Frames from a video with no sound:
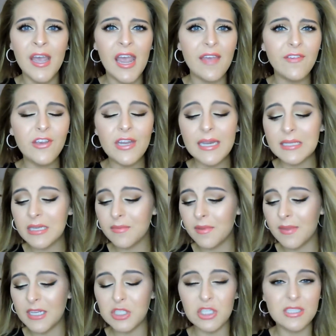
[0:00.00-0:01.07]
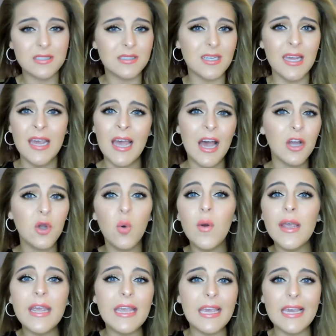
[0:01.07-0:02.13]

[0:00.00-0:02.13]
If you need something that's just a quick,